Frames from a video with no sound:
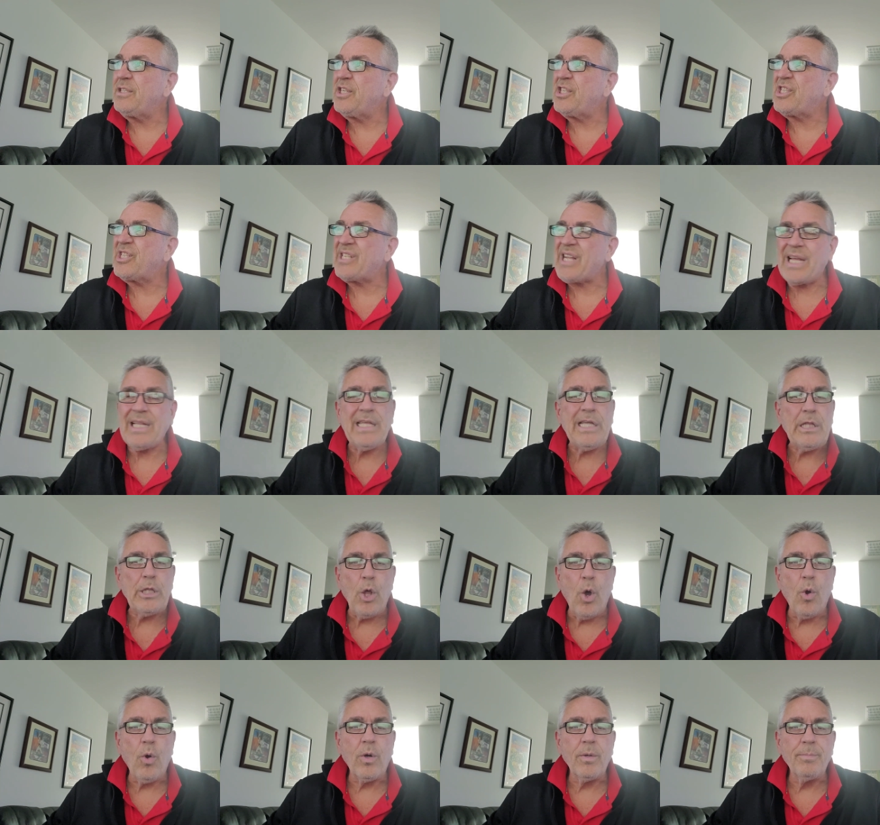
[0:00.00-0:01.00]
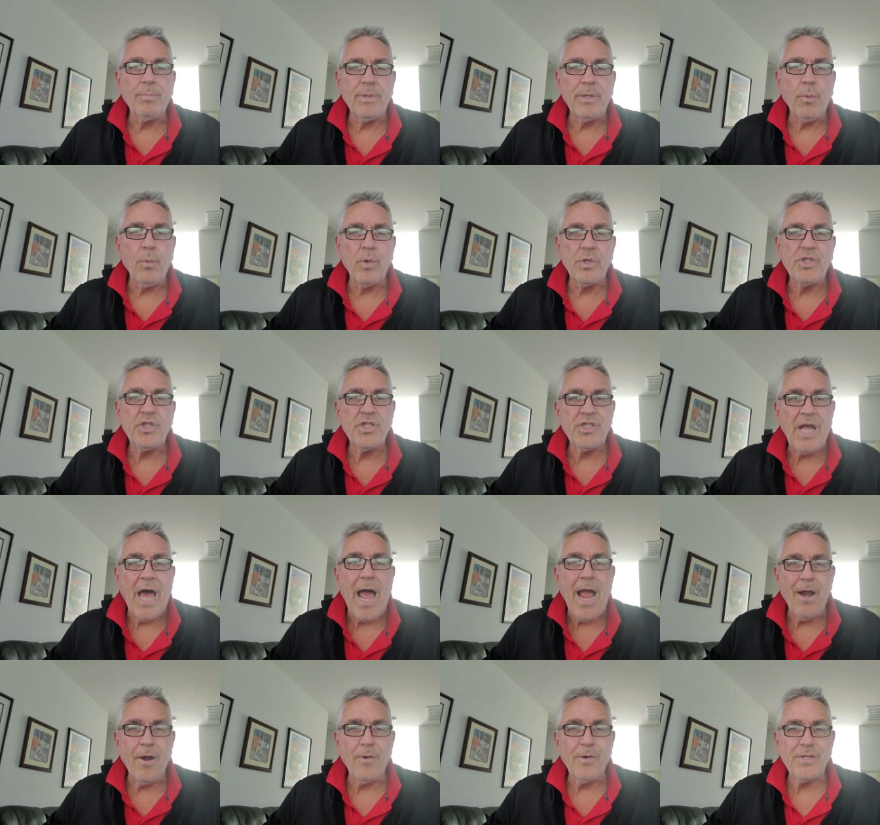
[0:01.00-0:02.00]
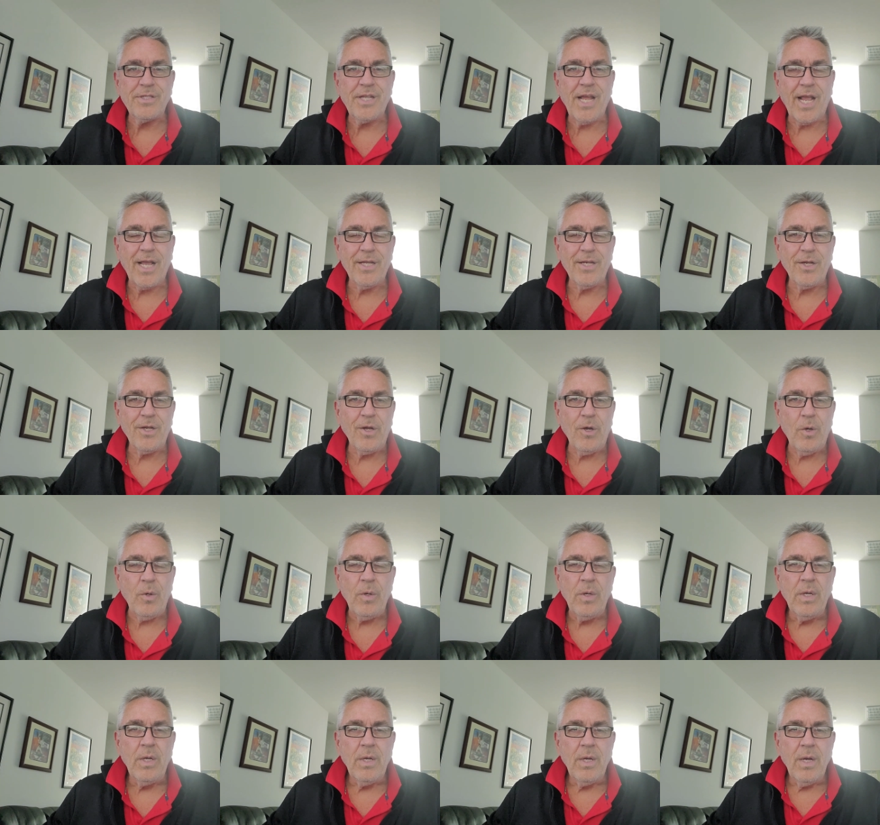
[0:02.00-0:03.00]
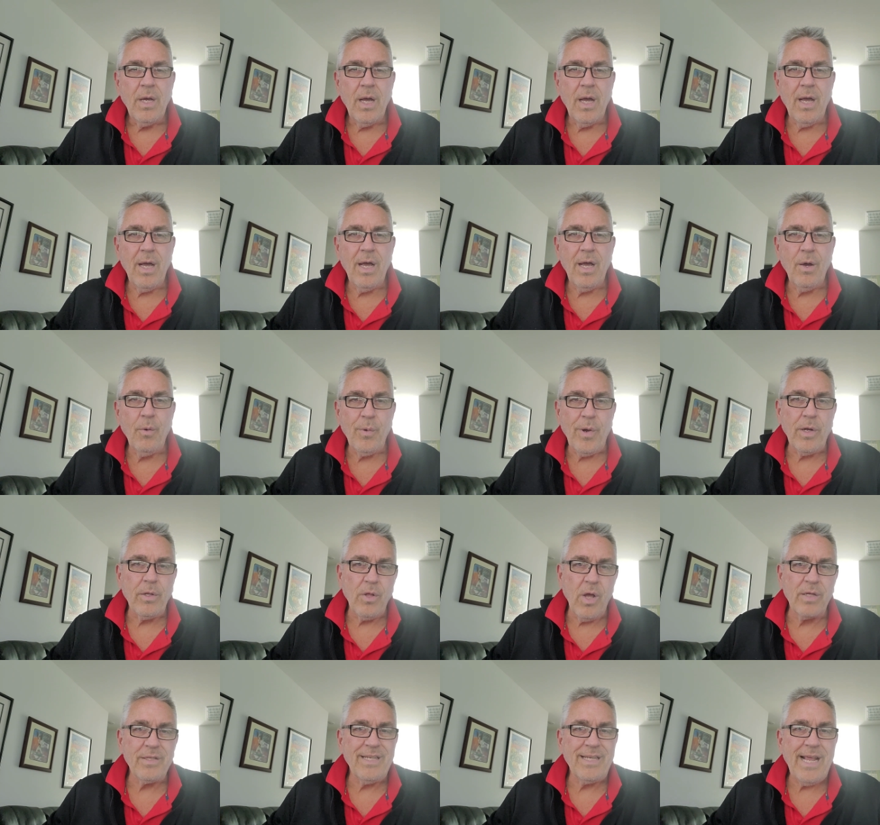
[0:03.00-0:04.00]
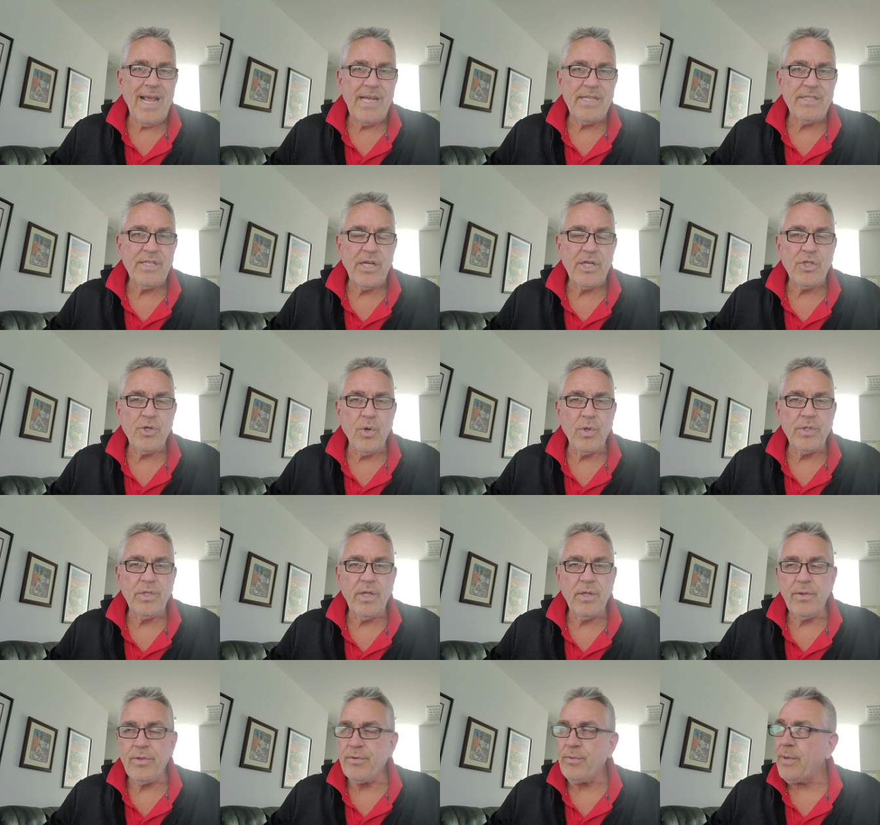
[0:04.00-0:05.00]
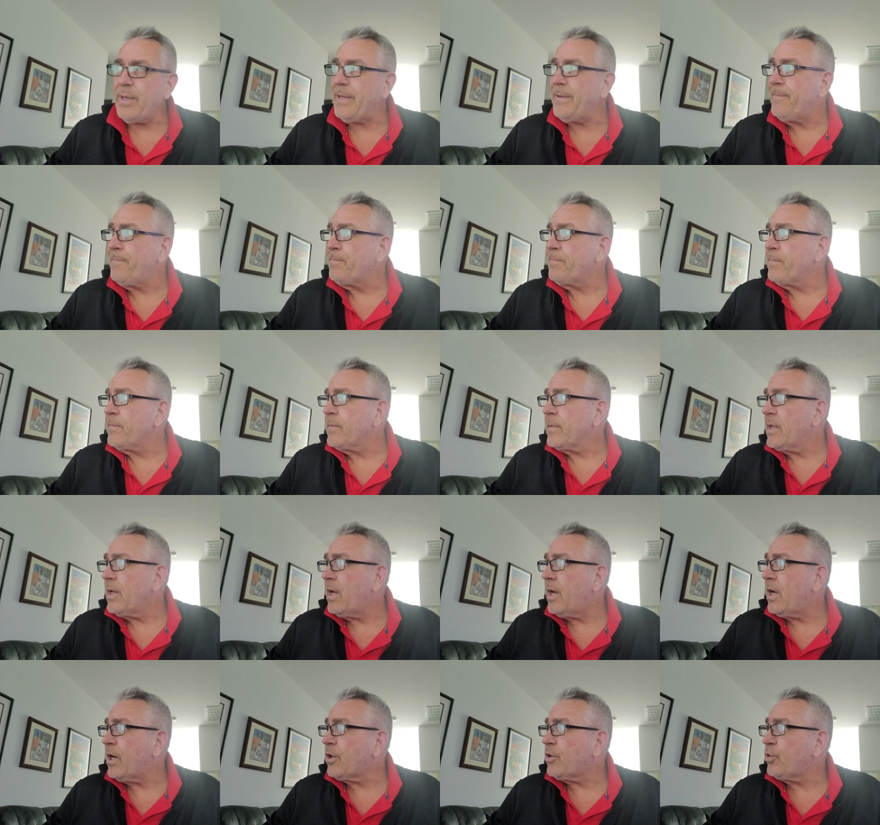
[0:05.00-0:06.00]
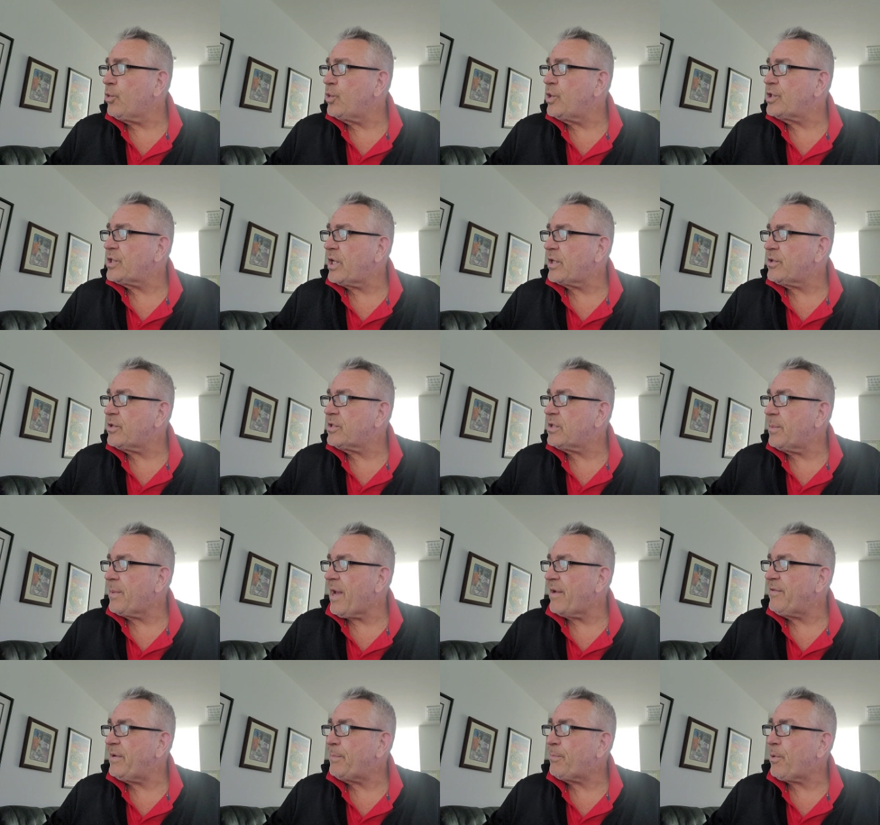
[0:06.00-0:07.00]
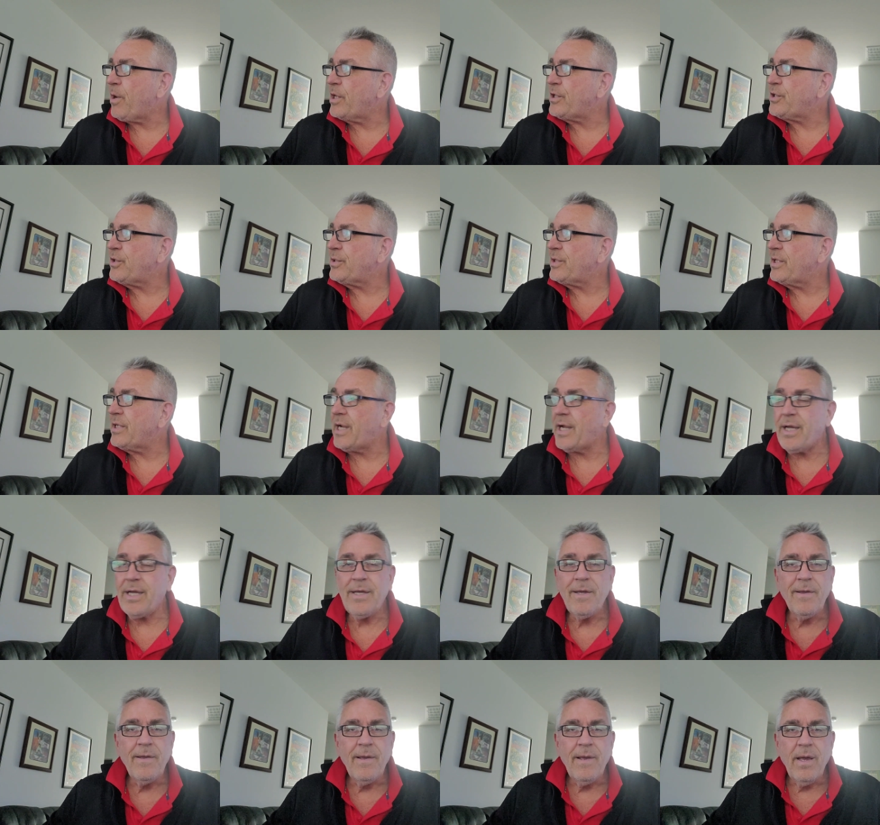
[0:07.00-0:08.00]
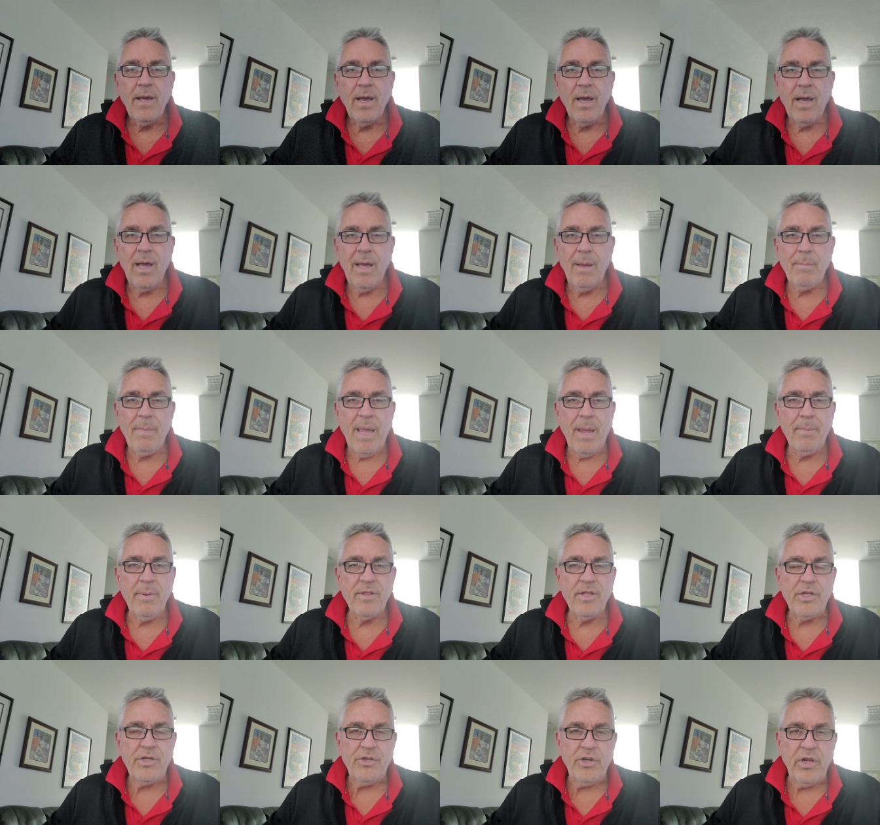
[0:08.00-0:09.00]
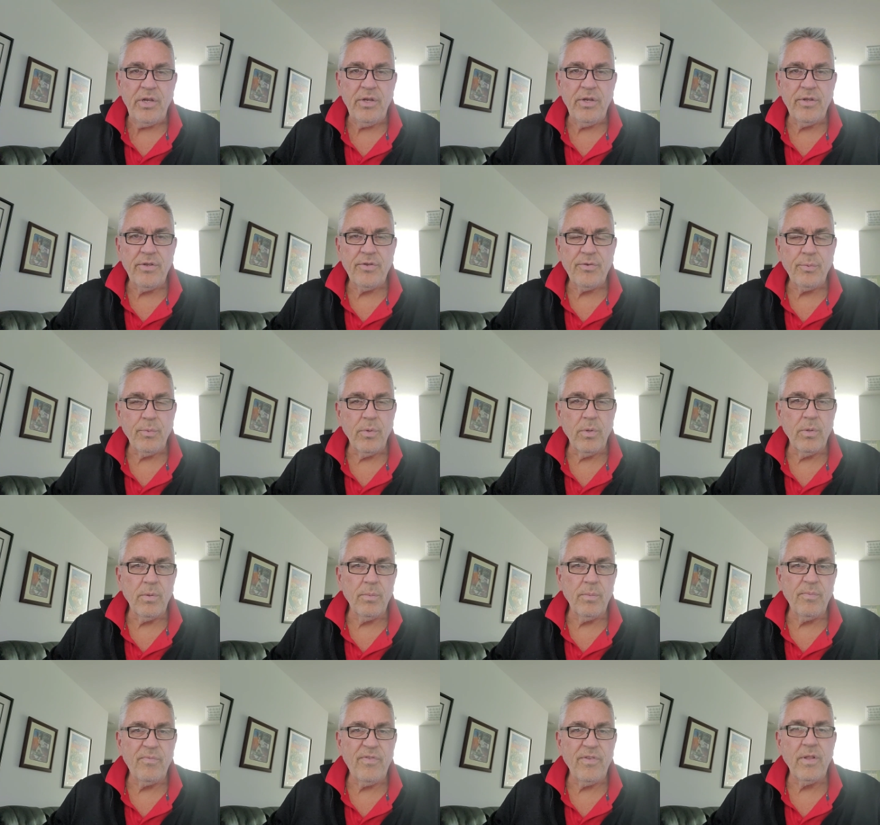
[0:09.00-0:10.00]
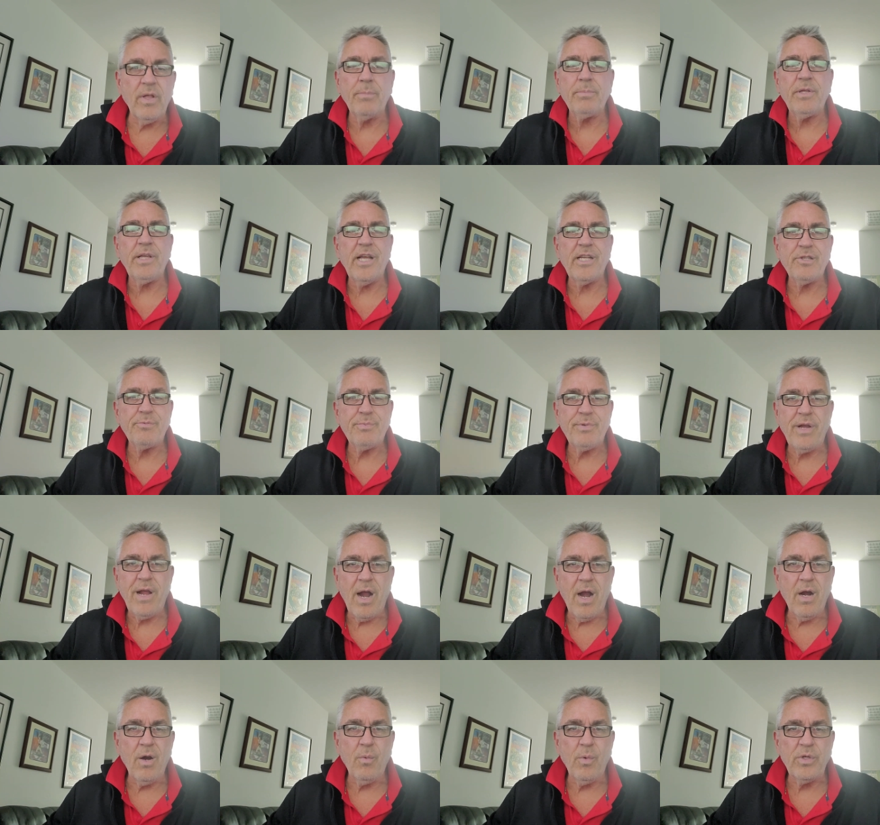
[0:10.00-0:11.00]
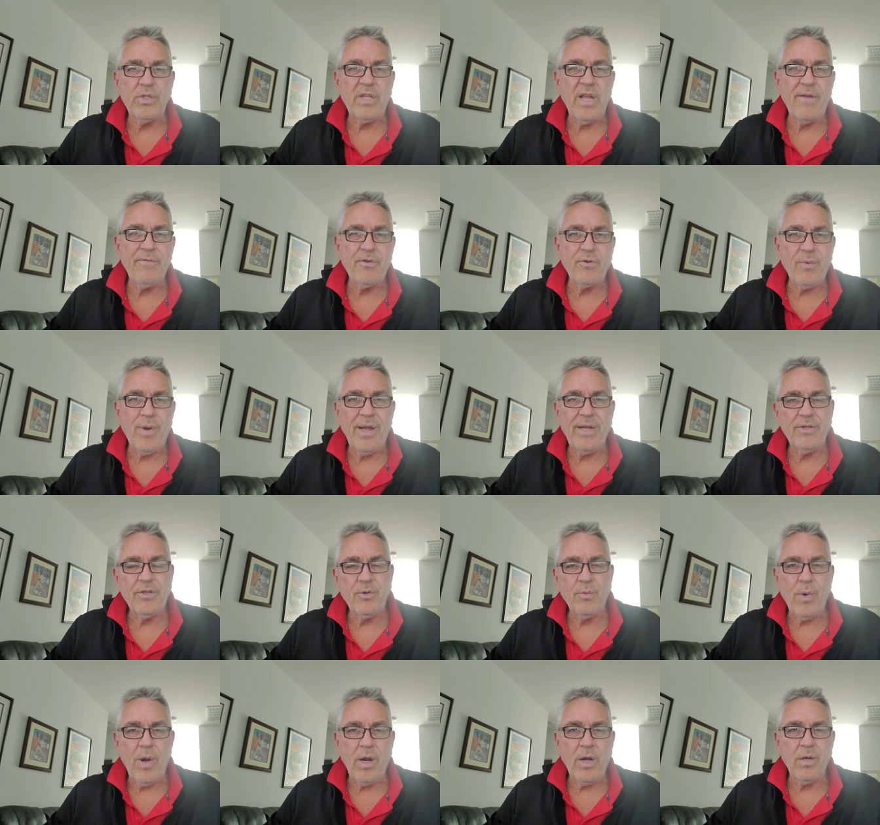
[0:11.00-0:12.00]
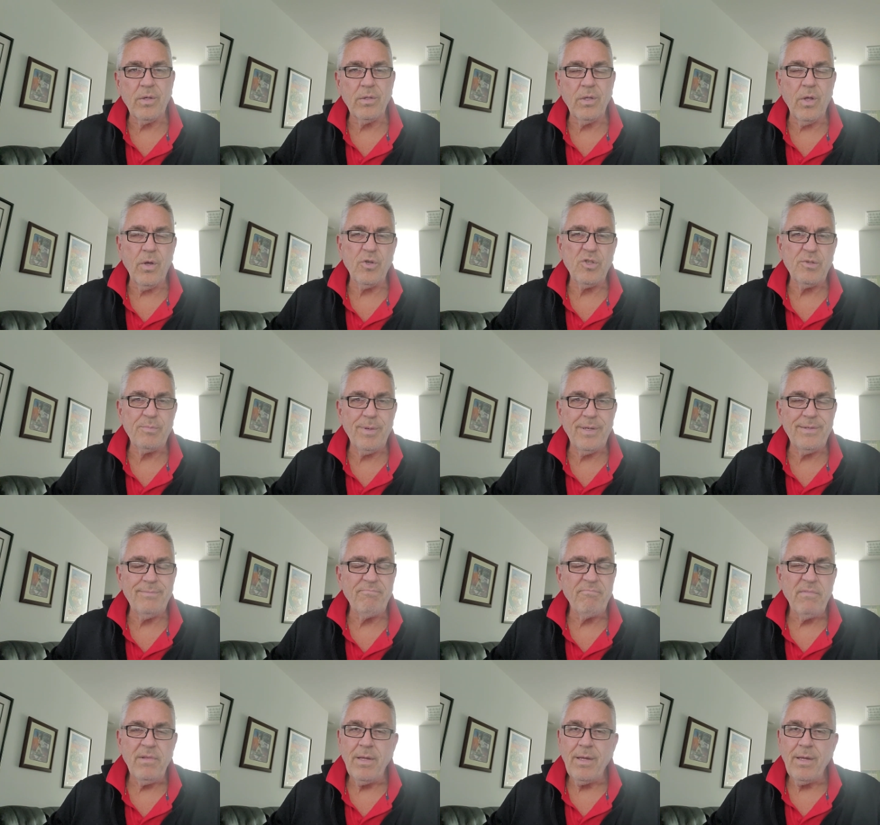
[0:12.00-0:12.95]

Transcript: just slightly lower, but it was just higher a second ago. We are long the NASDAQ, short the other three. Crude is under some heavy pressure today. Maybe the genius will fill up the SPR, which they've drained to record lows, but